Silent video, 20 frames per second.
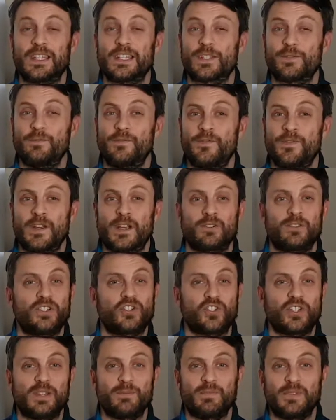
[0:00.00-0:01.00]
It's very
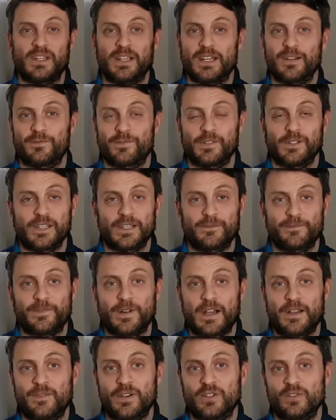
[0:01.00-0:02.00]
cheap. You can get it for like
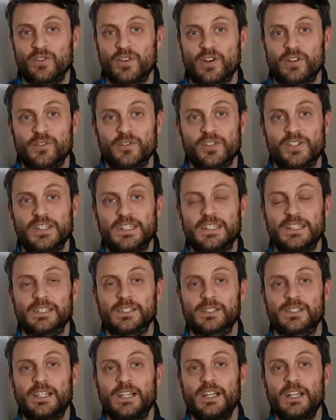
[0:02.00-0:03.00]
$500 a
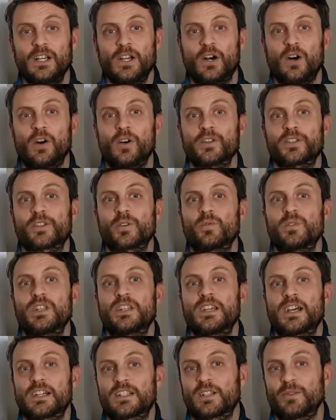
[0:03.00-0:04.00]
year. Also
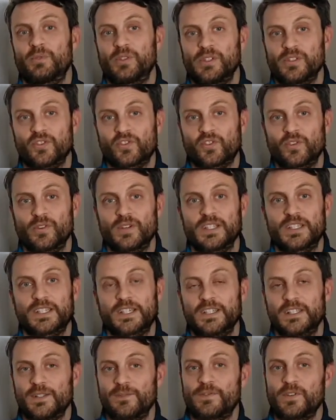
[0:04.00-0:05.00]
deductible insurance,
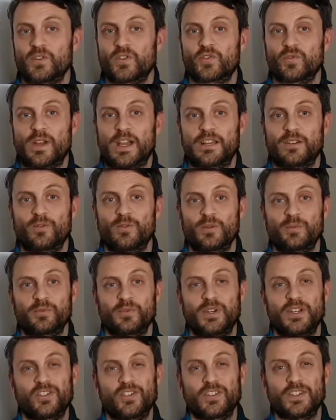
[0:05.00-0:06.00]
because if your strata
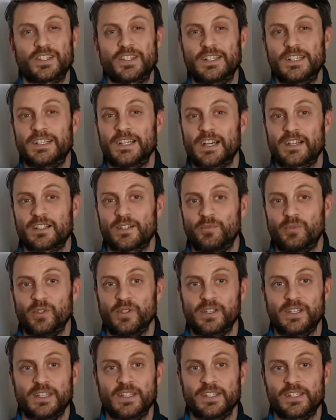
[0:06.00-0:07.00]
corporation's
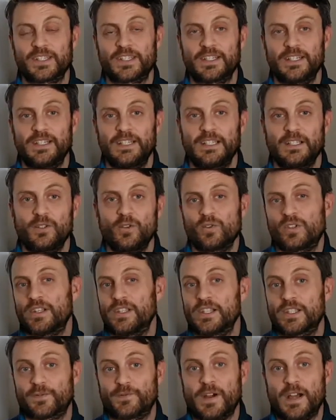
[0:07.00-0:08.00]
deductible is, usually
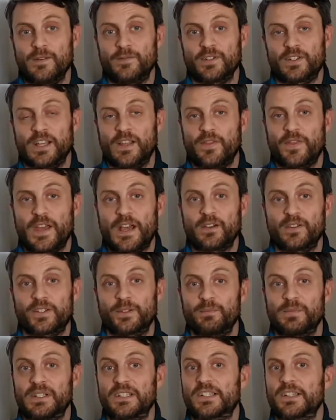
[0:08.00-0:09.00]
it's 5 or
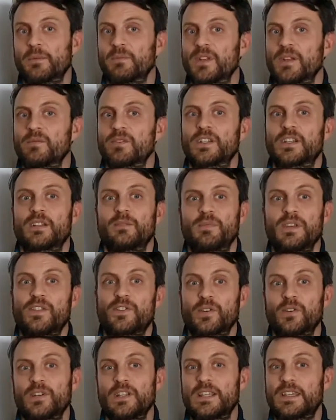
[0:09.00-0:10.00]
10,000, but sometimes it can be
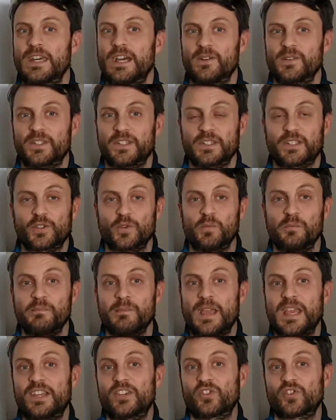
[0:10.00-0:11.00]
30,000. So
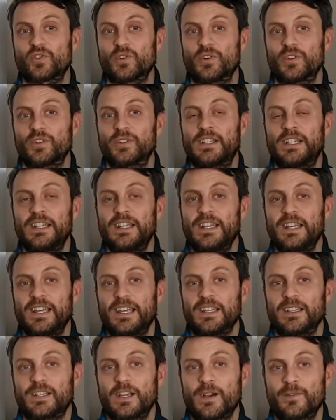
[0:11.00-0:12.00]
make sure
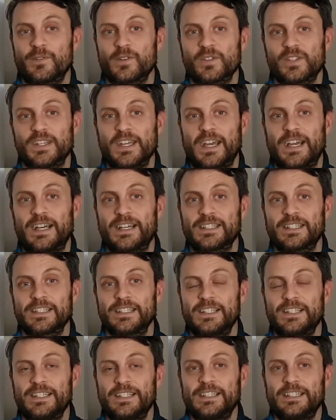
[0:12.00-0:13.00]
it covers that.
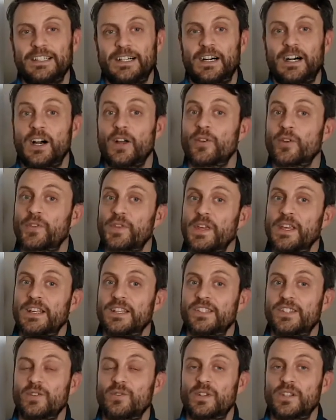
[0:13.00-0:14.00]
Other
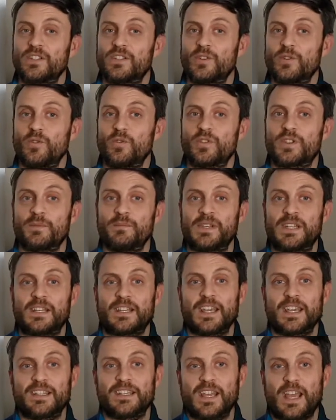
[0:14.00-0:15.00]
things you can do to
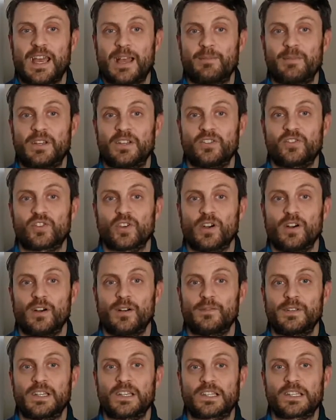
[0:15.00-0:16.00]
mitigate damage,
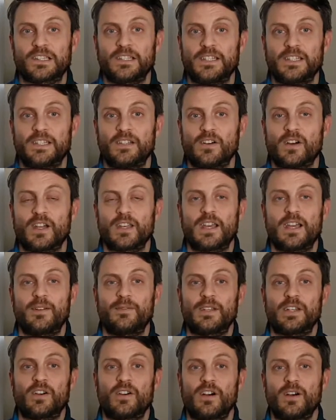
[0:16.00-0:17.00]
obviously not
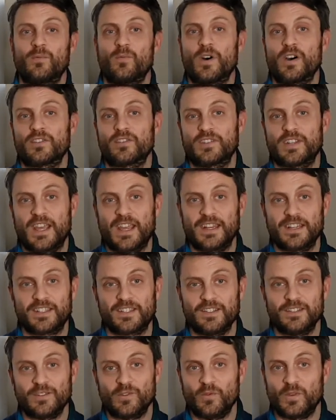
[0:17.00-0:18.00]
having hot water
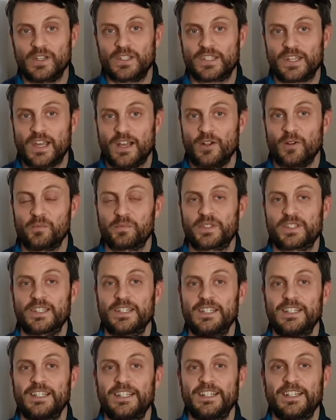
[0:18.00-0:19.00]
tanks in units helps.
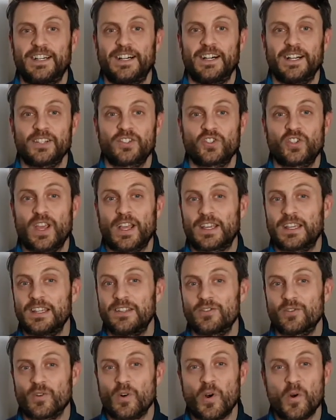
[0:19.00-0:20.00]

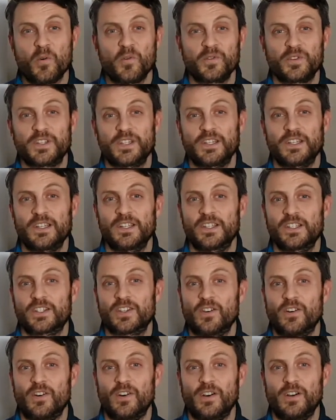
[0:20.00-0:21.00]
Checking your hoses
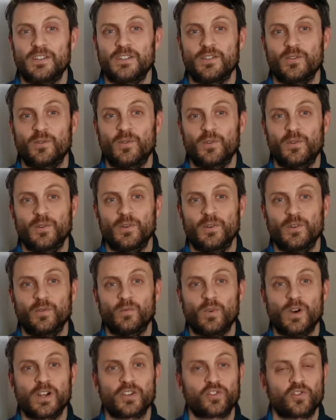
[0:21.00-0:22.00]
on your
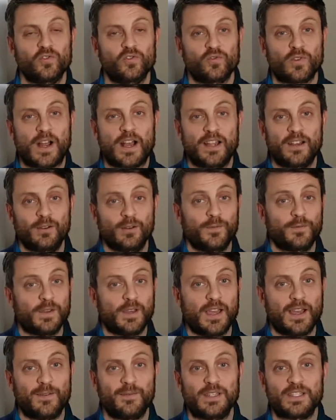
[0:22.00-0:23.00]
washer dryer if
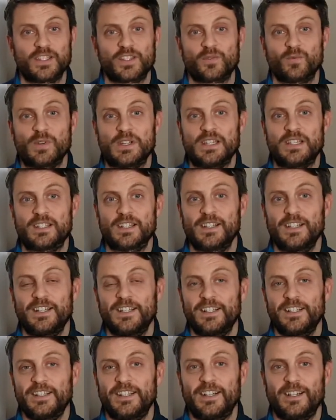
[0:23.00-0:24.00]
you have in suite.
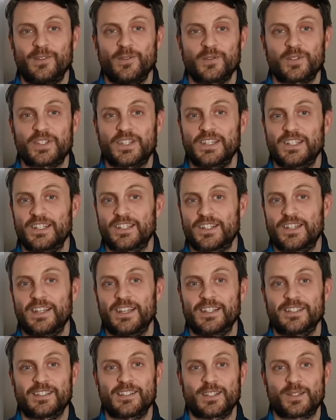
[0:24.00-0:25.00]
Those things
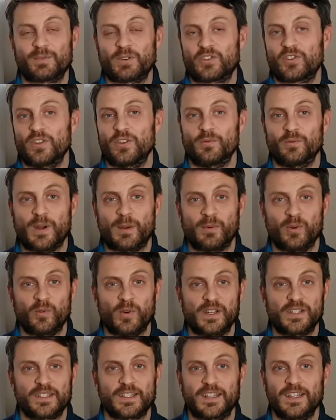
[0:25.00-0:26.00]
get, especially the rubber
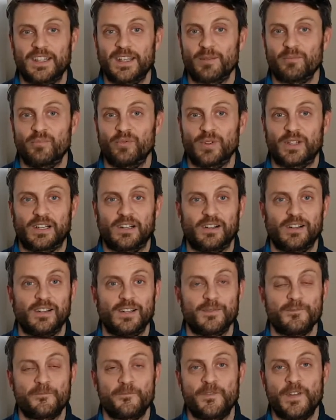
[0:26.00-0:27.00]
ones, can get brittle
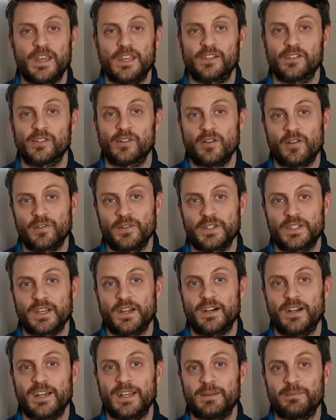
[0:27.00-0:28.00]
and fail all the
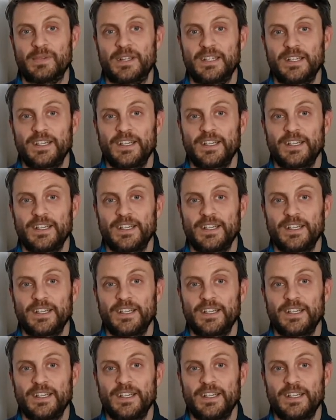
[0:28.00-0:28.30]
time.